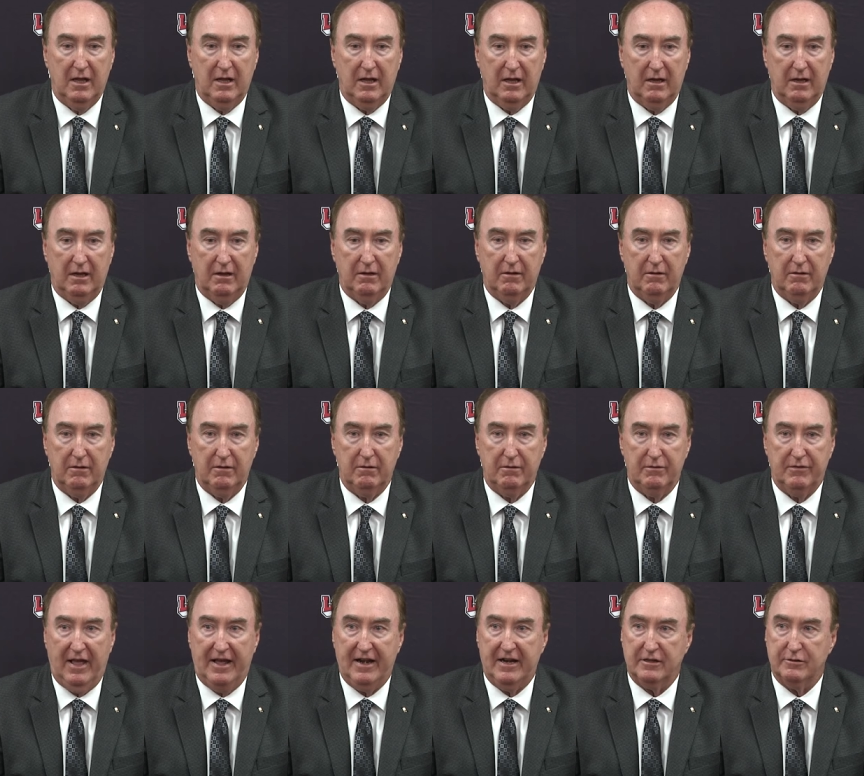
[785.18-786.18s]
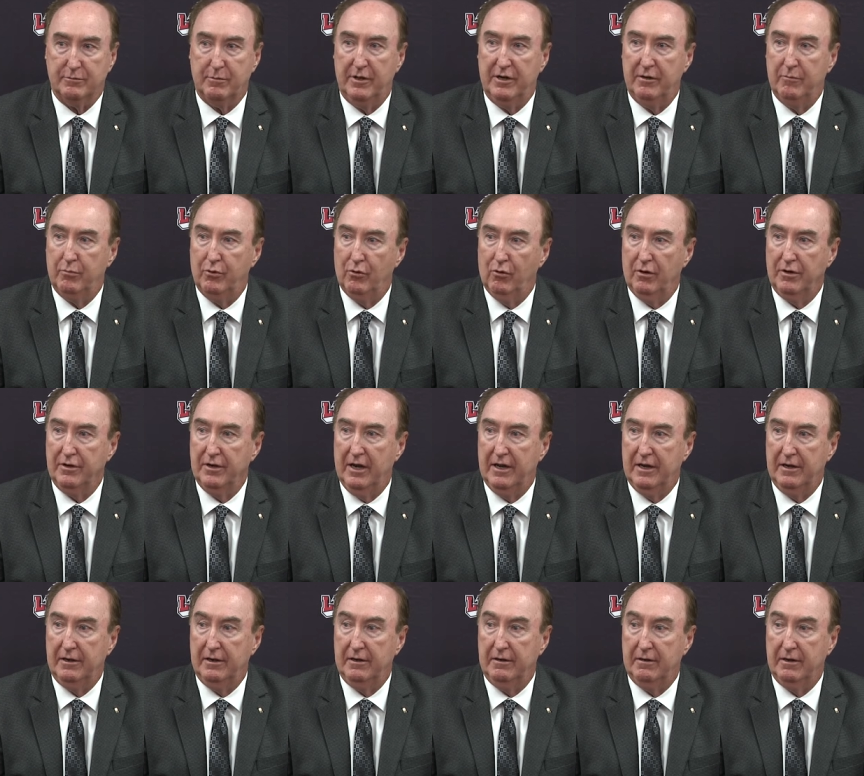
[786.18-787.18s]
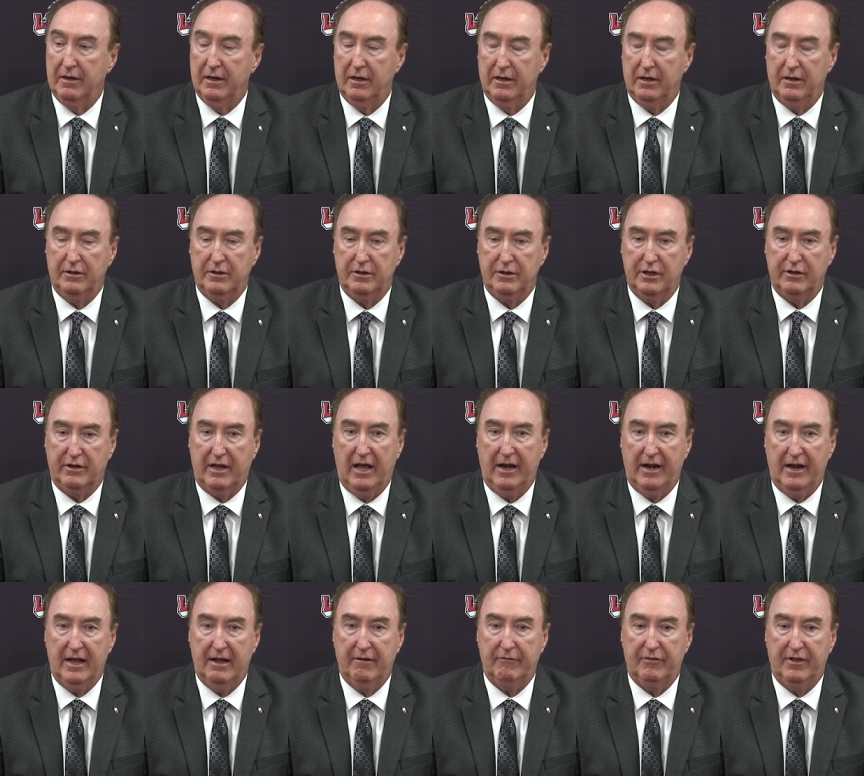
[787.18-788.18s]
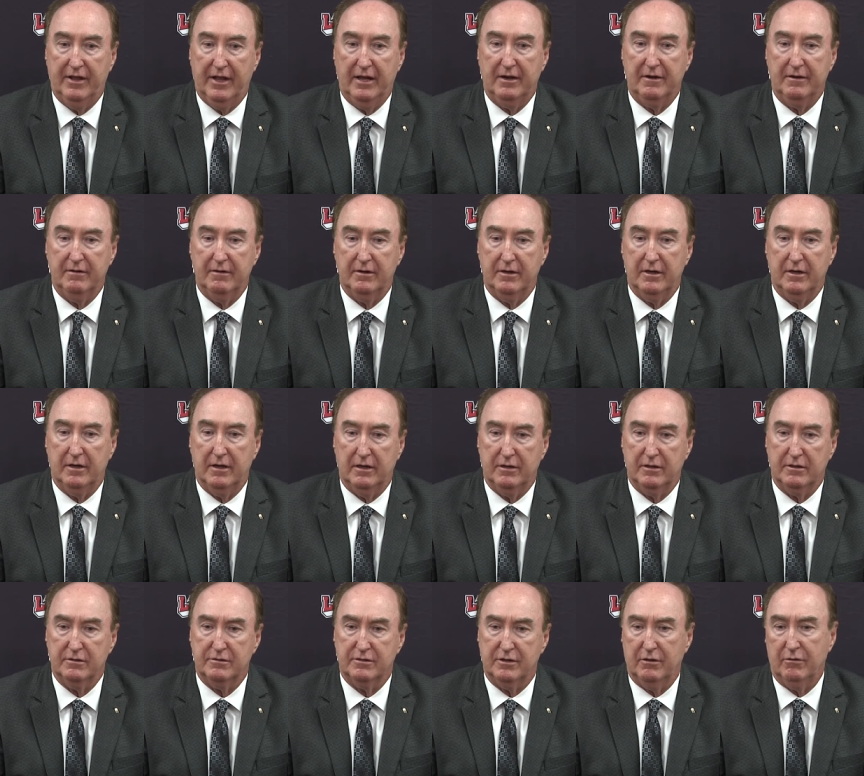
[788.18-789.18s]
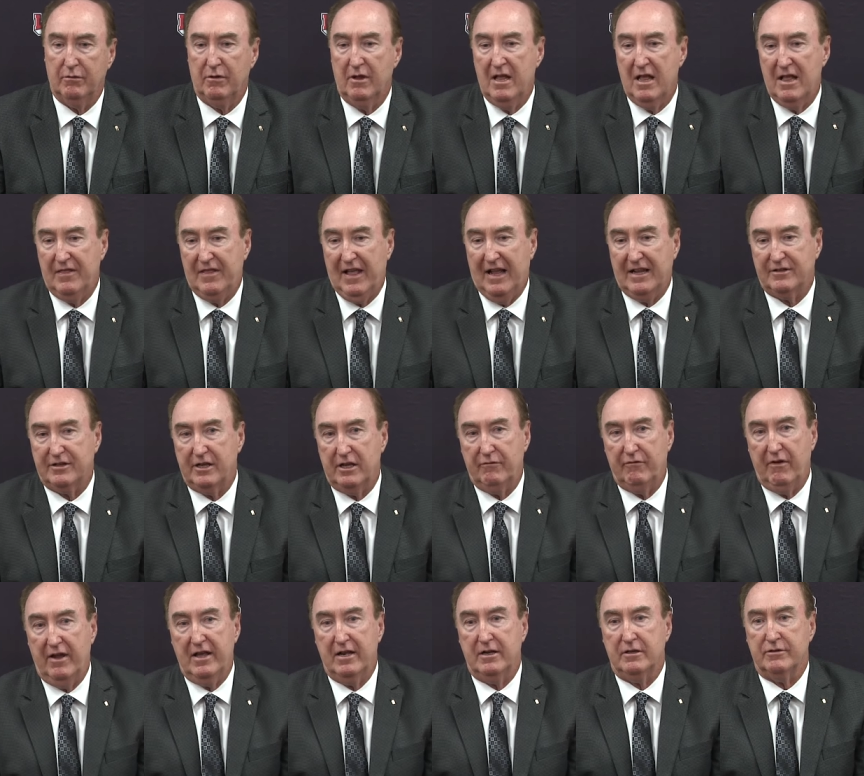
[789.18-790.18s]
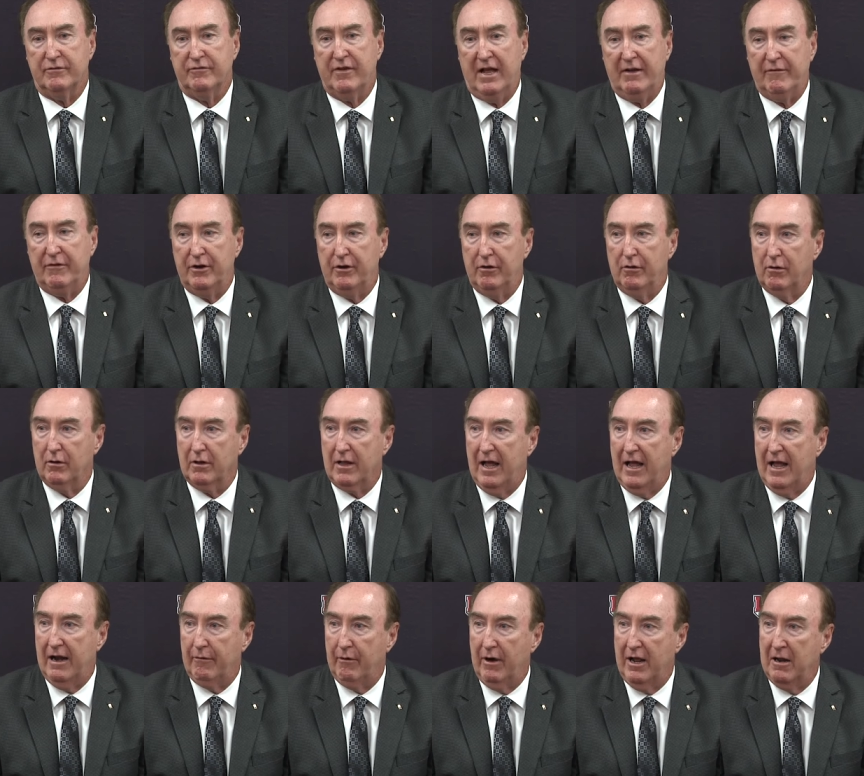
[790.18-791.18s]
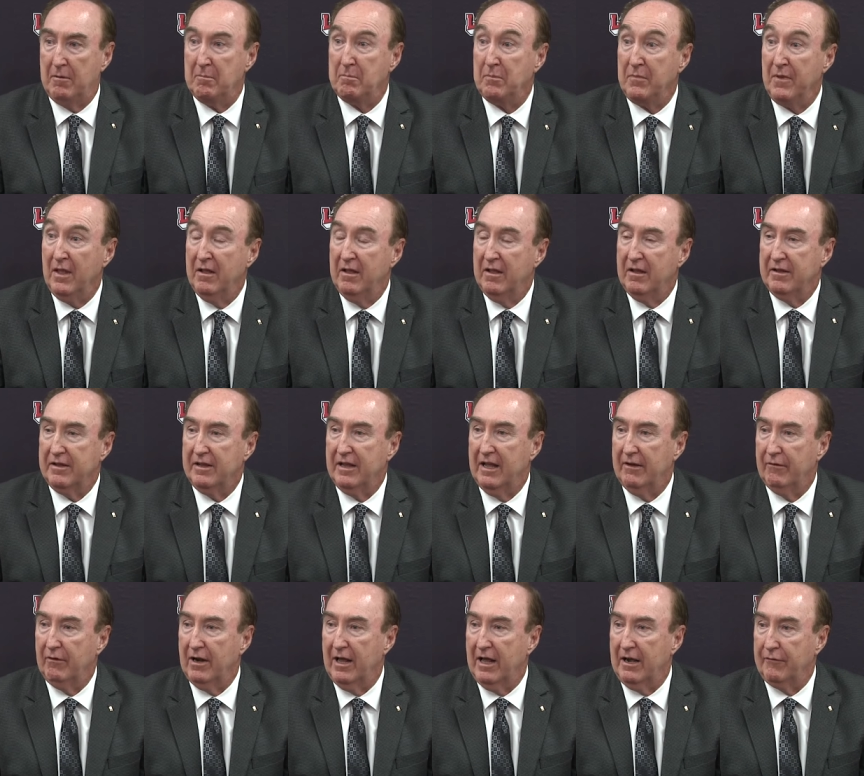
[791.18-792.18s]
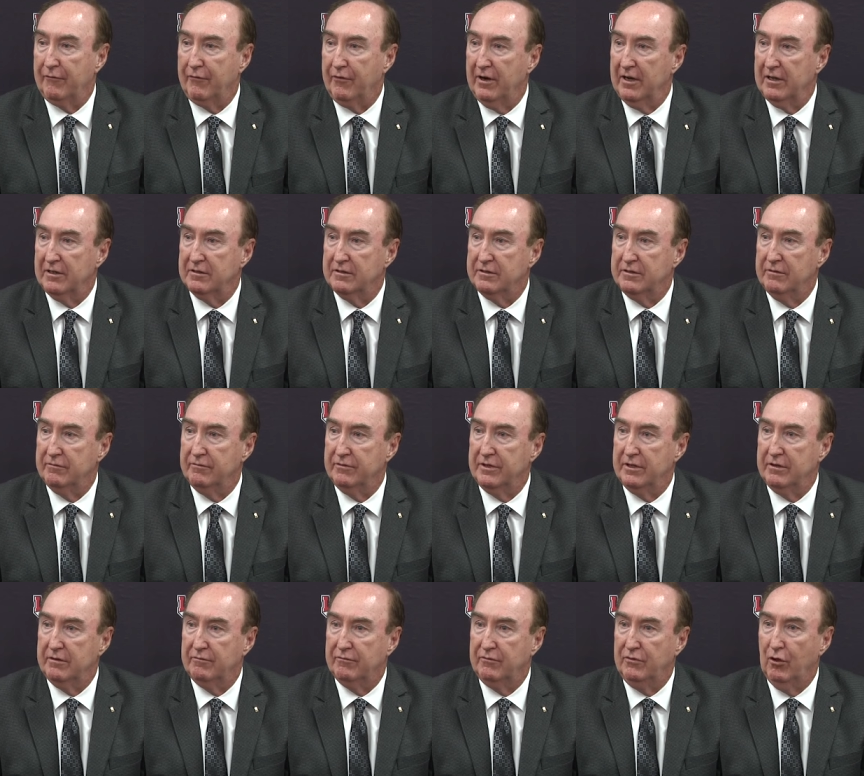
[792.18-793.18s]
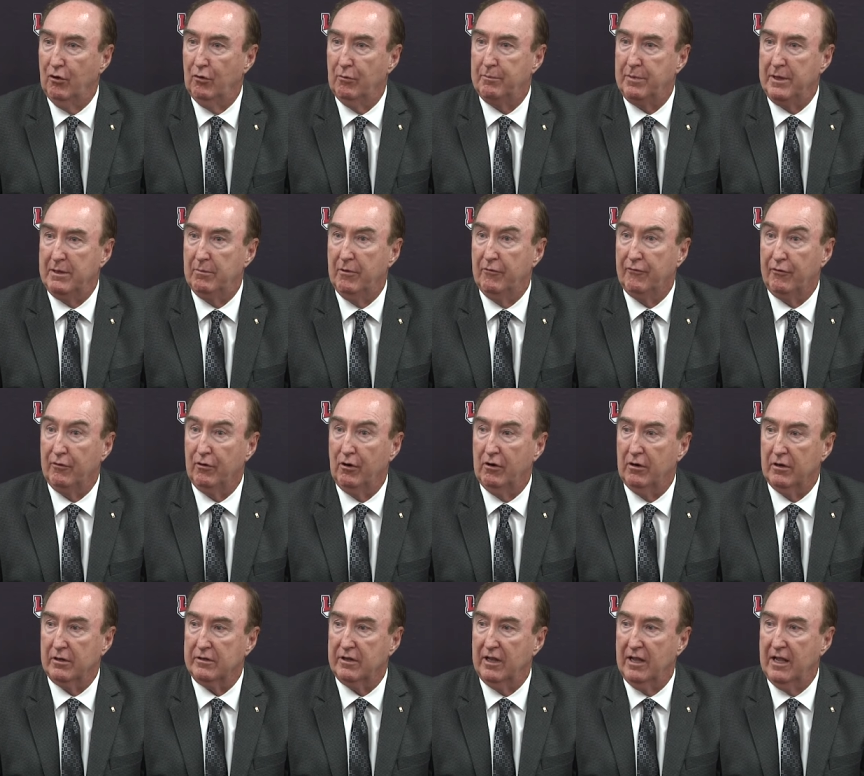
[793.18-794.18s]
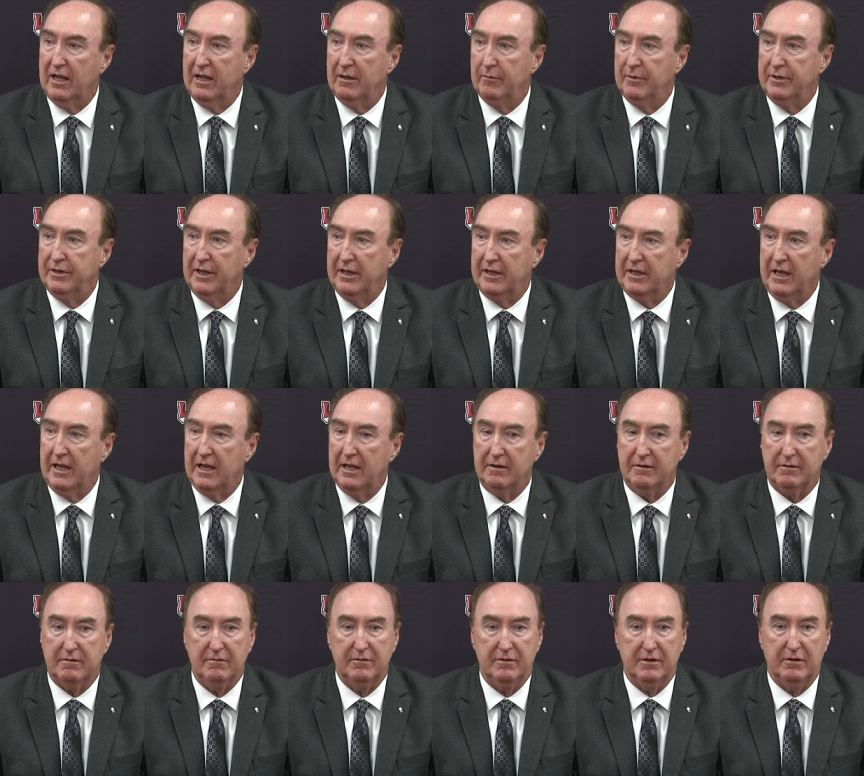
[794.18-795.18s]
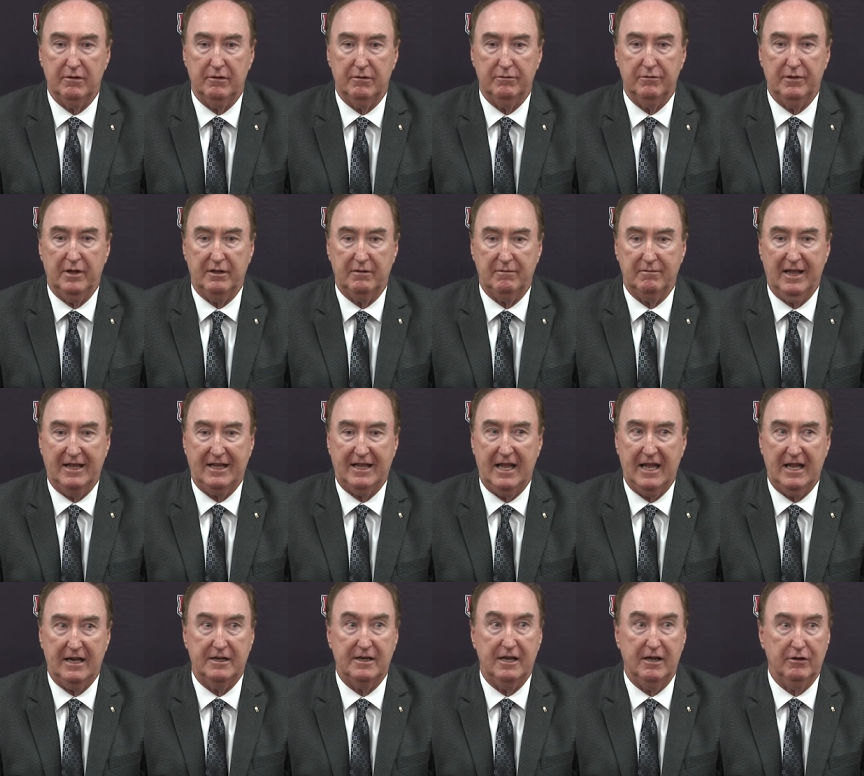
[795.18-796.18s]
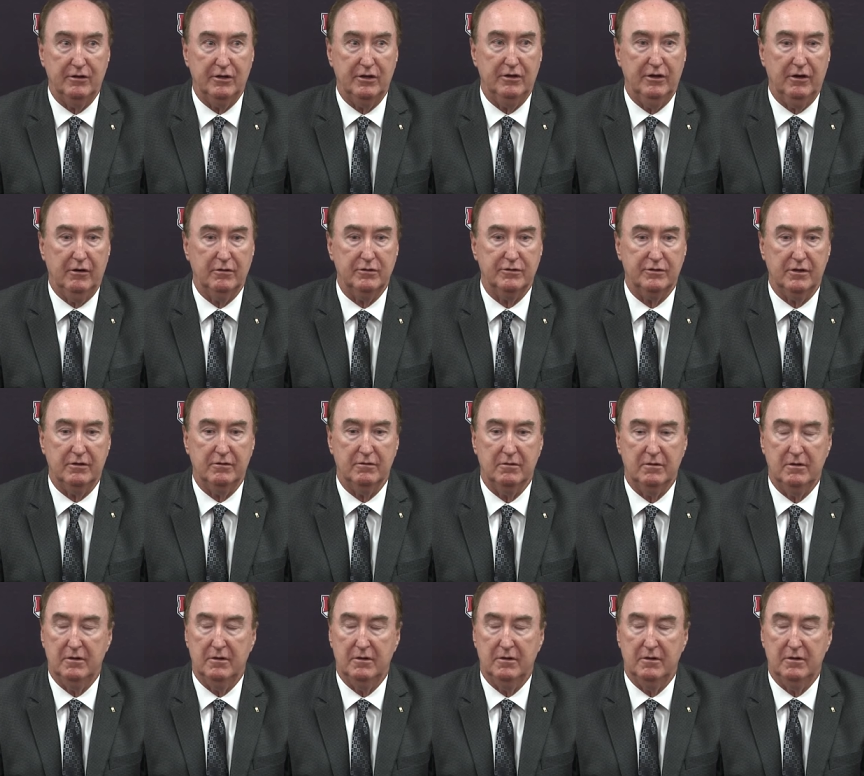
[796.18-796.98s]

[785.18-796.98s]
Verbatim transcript: uh, that has been important, and uh, you got to have that. so that's the advantage of having an old guy around you have a lot of friends, you've, you've known people for a long time, and they can't, you know, they, they can't tell you no, so